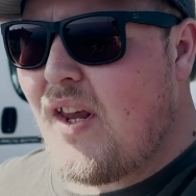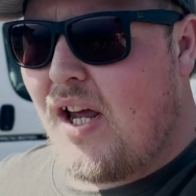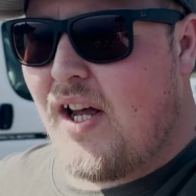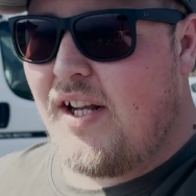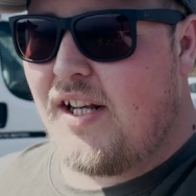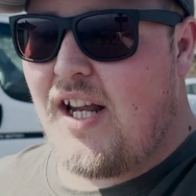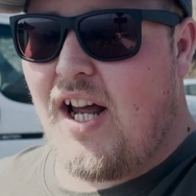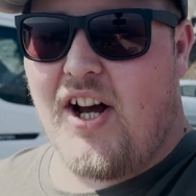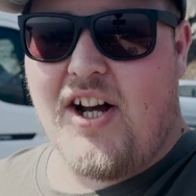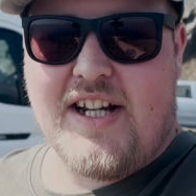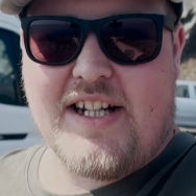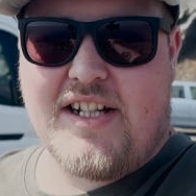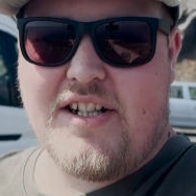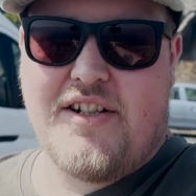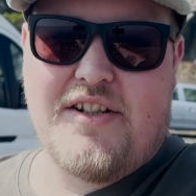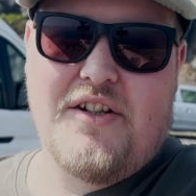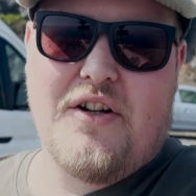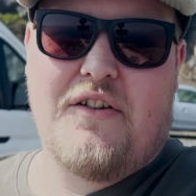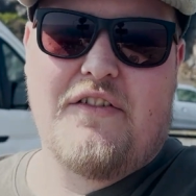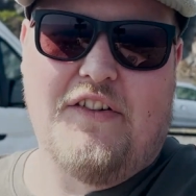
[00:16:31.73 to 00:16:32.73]
and I
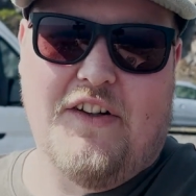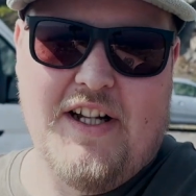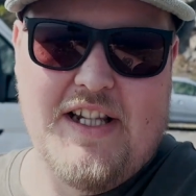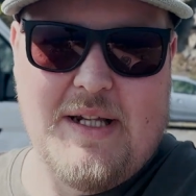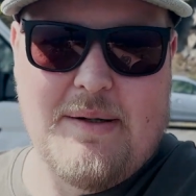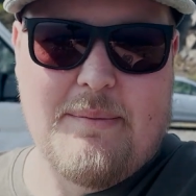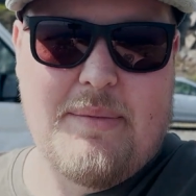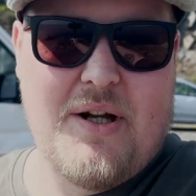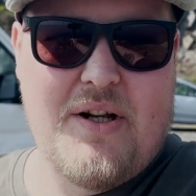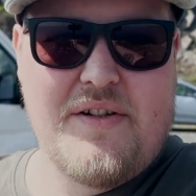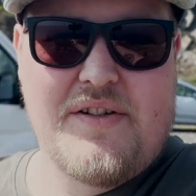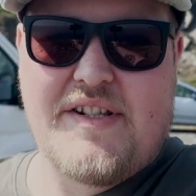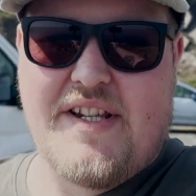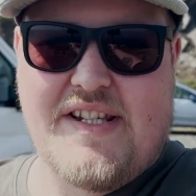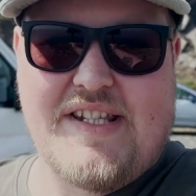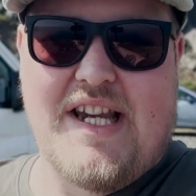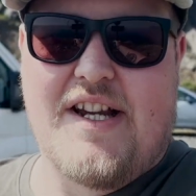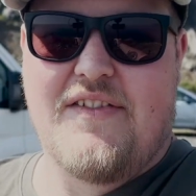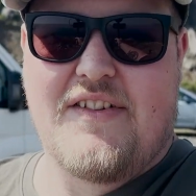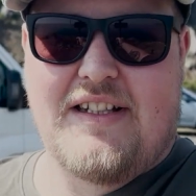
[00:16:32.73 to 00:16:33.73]
could not find that post to
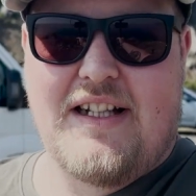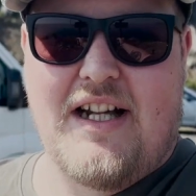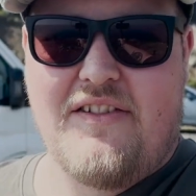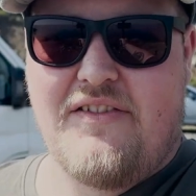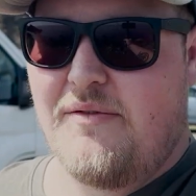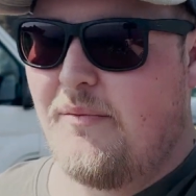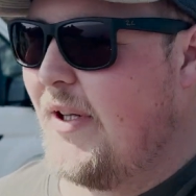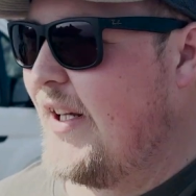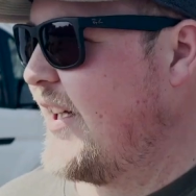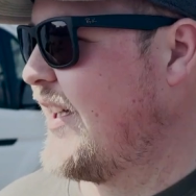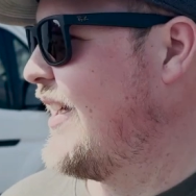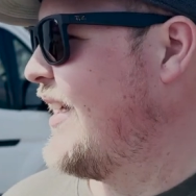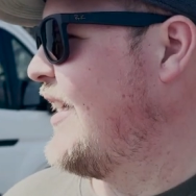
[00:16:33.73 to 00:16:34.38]
save the life of me.